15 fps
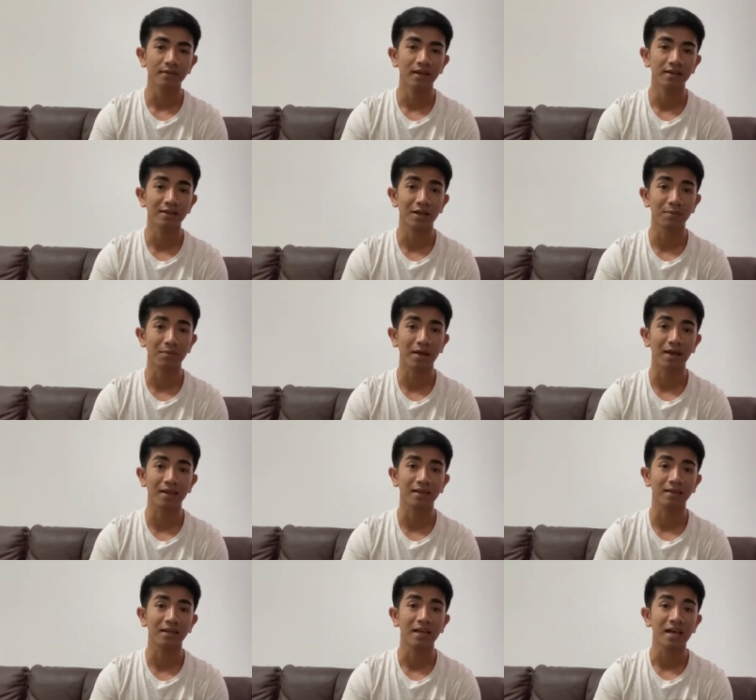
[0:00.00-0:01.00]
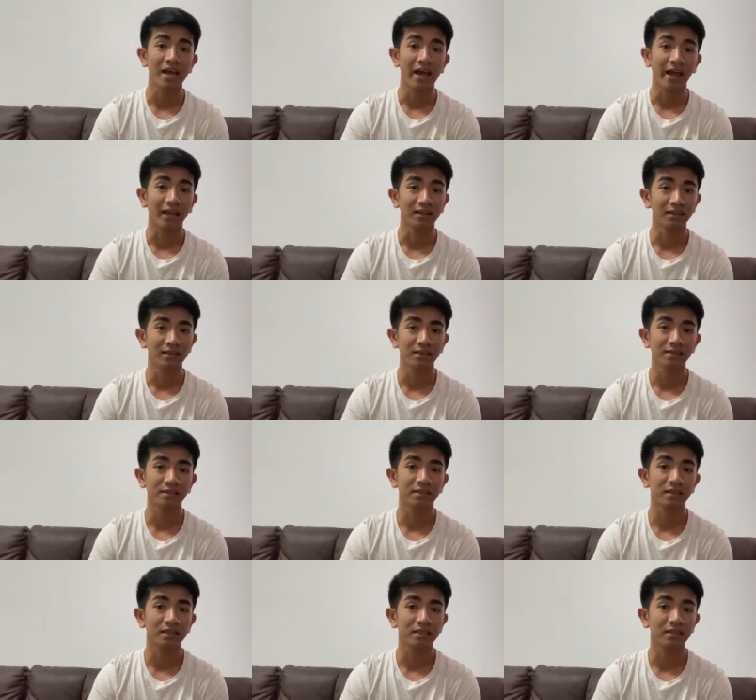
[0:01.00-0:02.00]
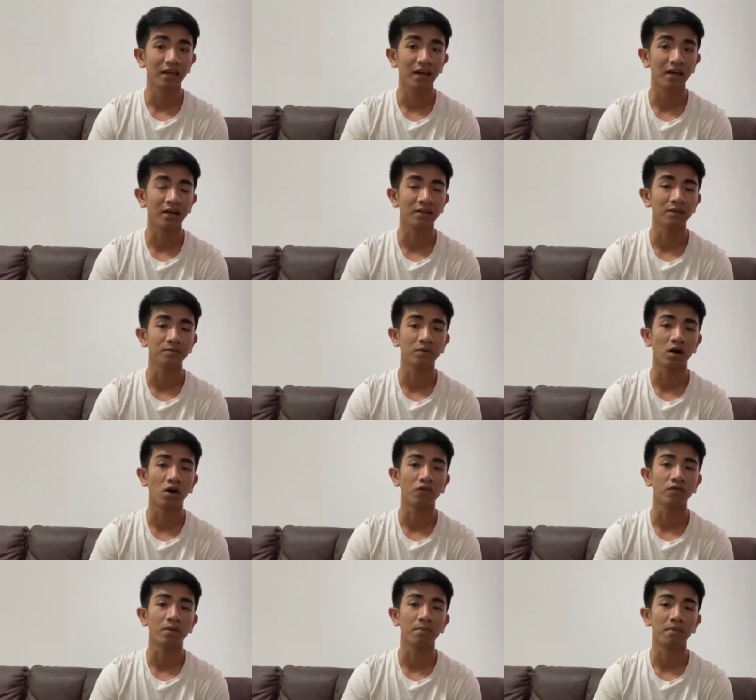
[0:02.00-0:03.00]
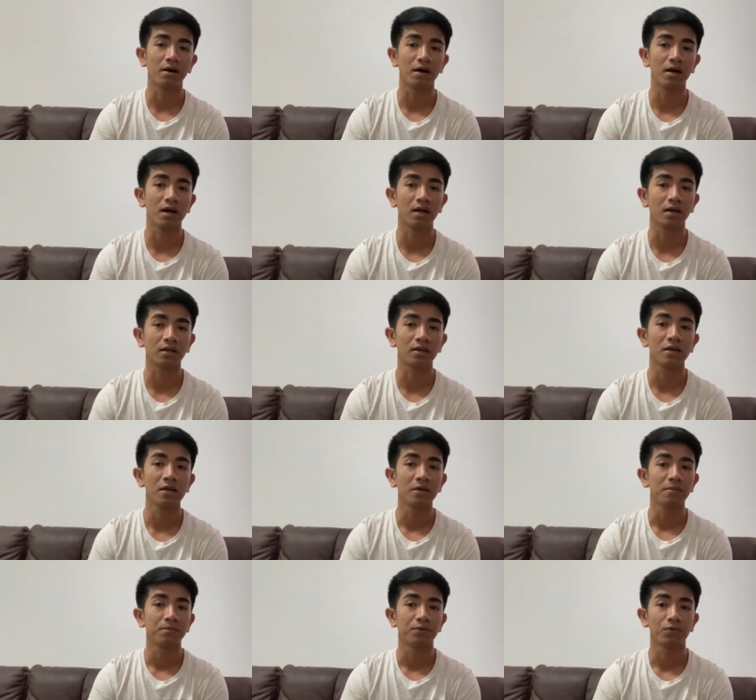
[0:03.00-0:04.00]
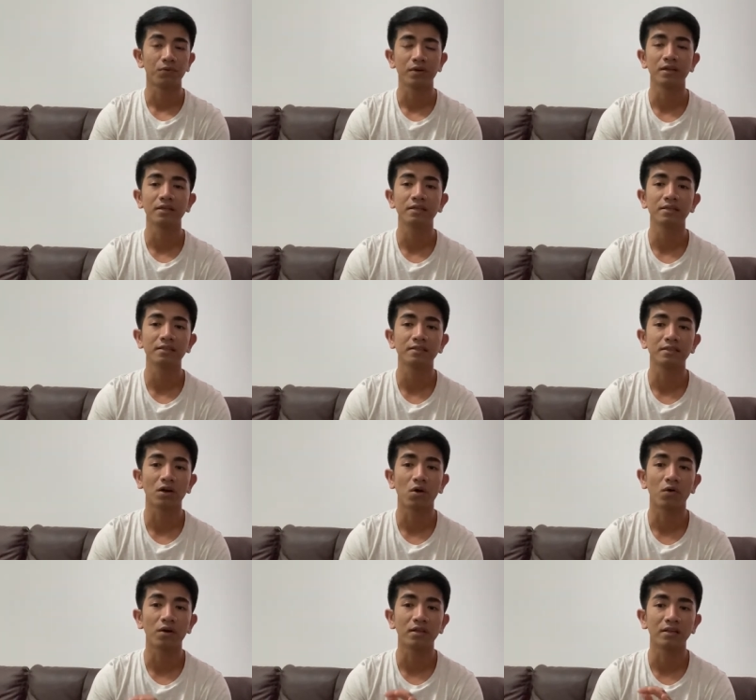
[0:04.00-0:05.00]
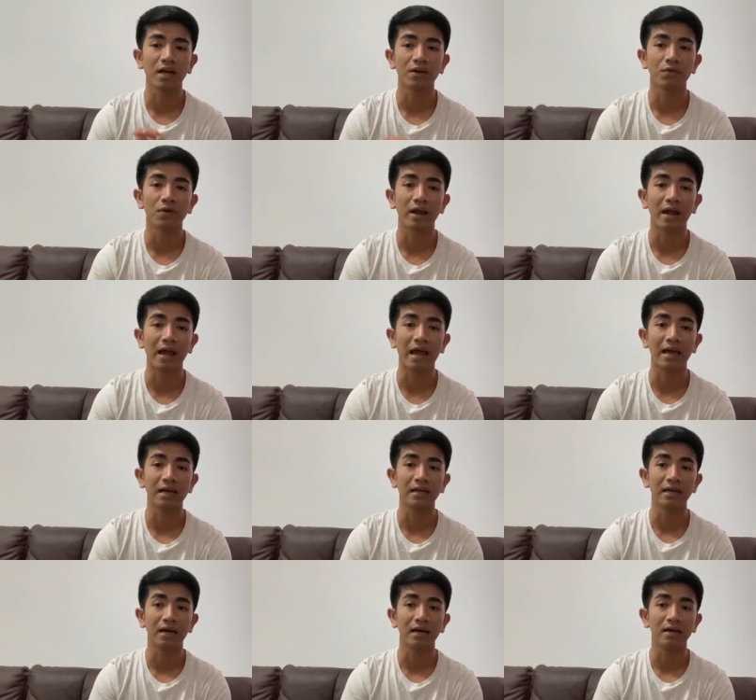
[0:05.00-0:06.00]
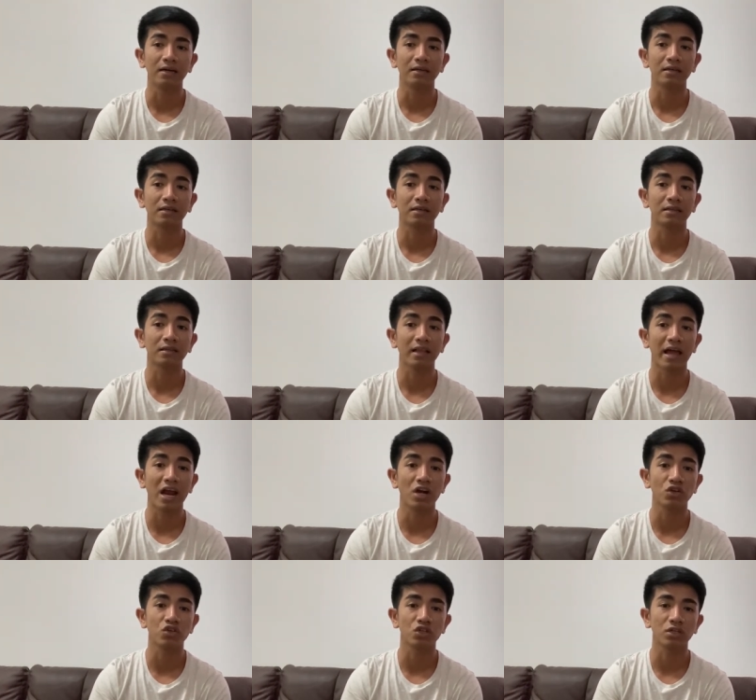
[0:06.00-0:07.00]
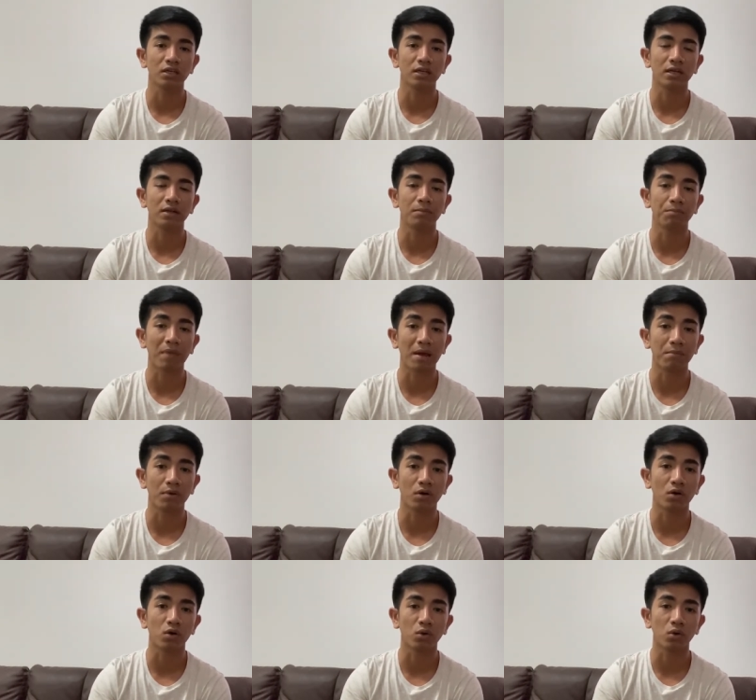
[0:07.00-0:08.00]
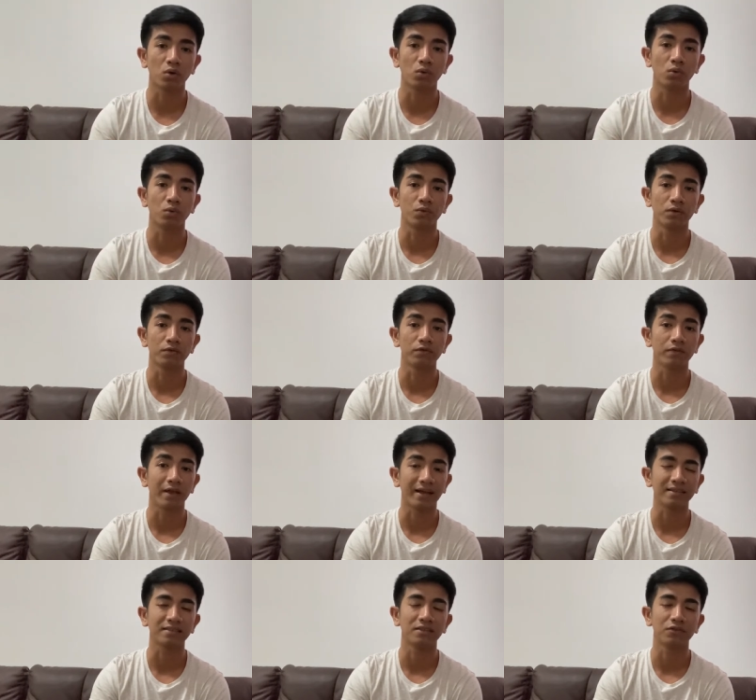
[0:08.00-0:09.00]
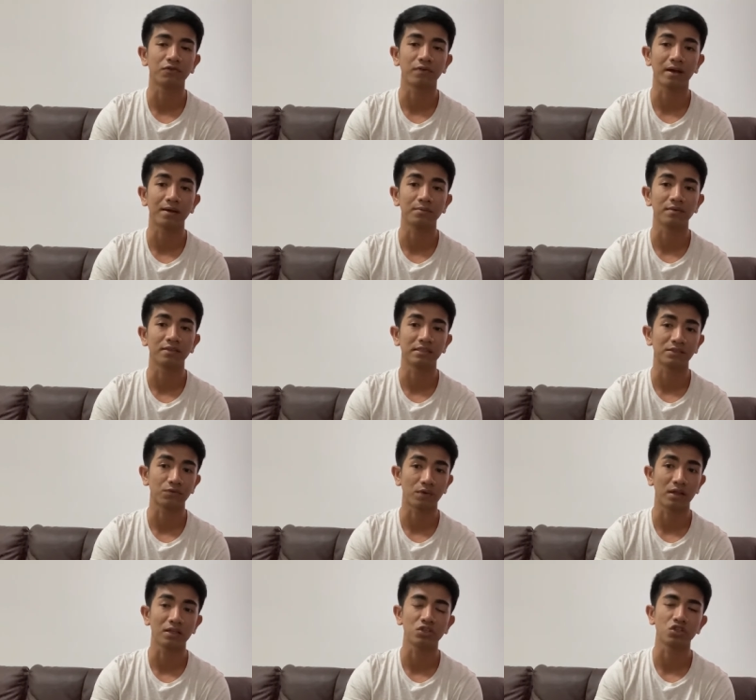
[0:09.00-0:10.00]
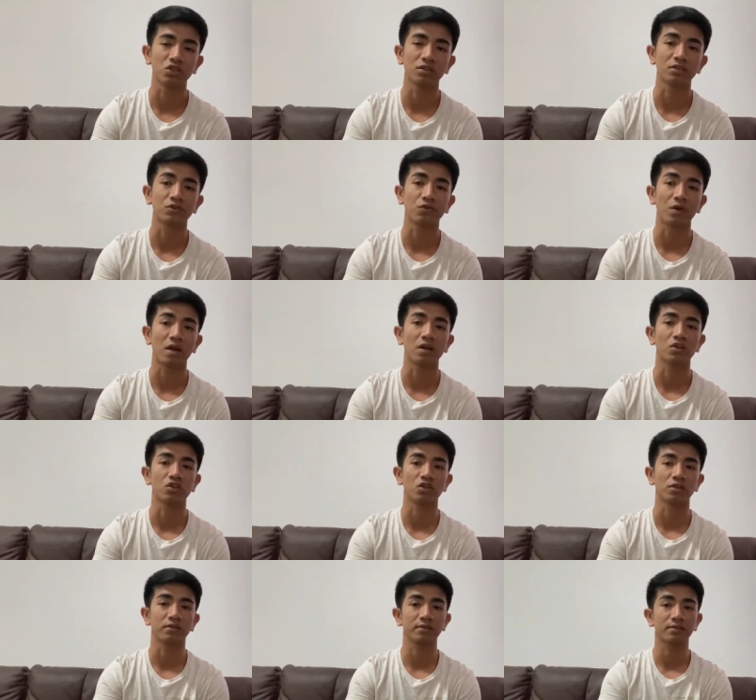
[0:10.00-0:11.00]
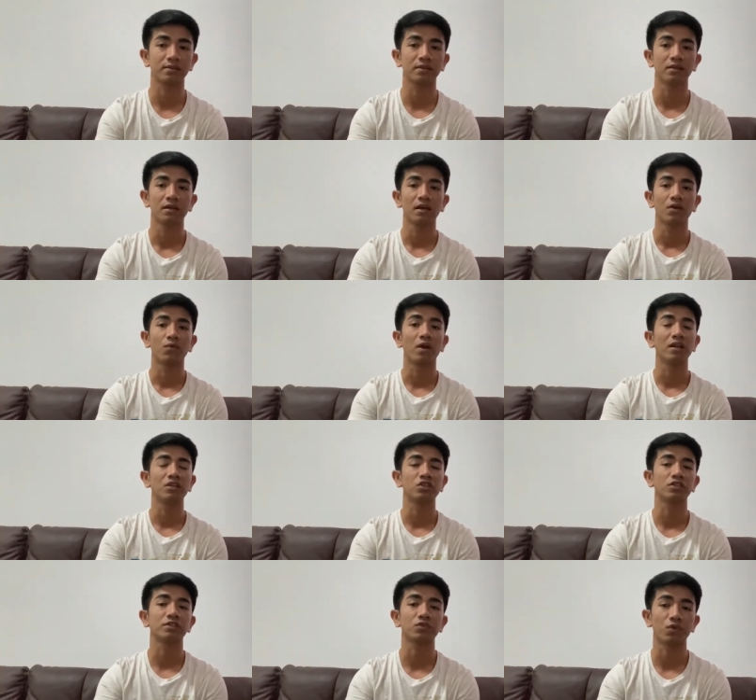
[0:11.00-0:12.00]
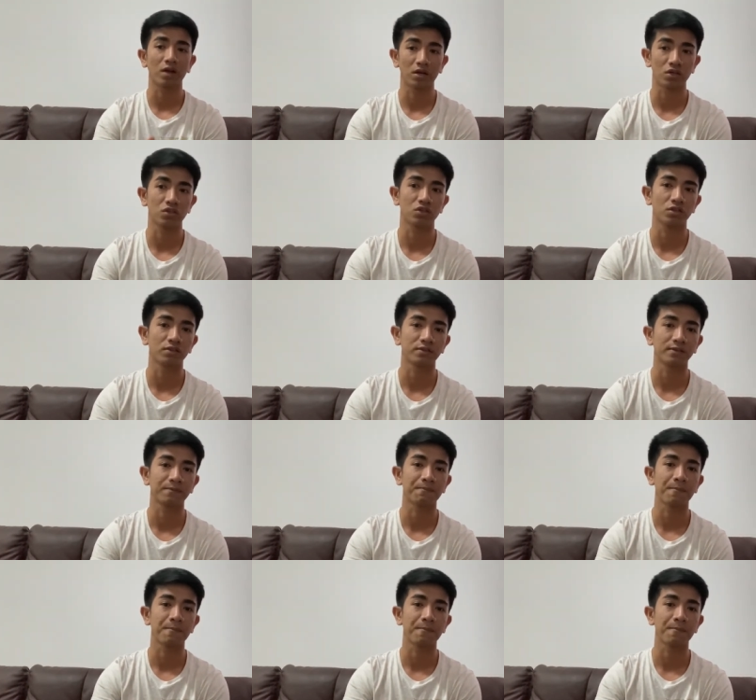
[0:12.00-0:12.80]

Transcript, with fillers: They may enlist the help of a monk, priest, or another a clergy member who reflects the family's religion traditions, religious traditions.